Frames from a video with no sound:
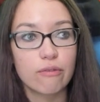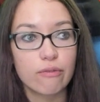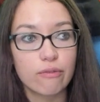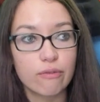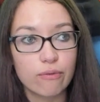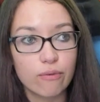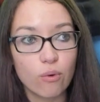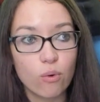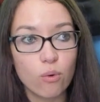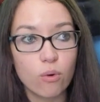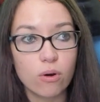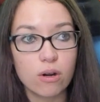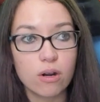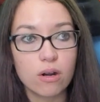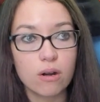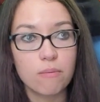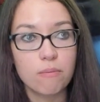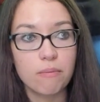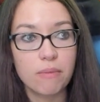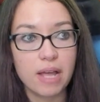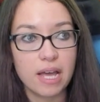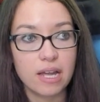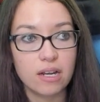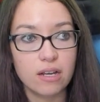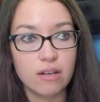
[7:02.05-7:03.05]
4
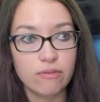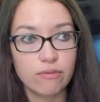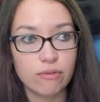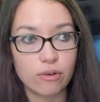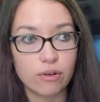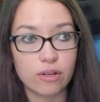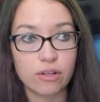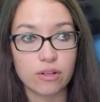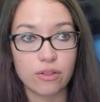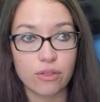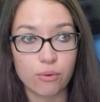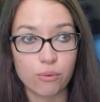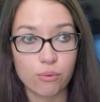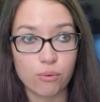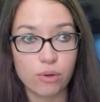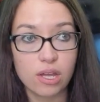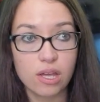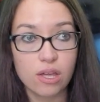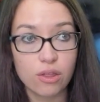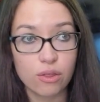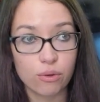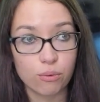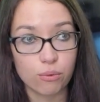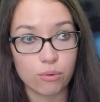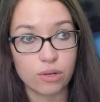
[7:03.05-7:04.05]
mana for a
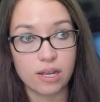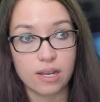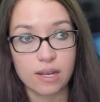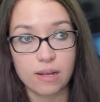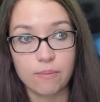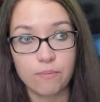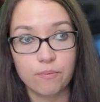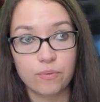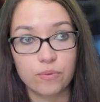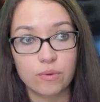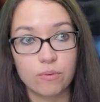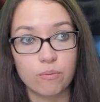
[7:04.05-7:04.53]
3/3.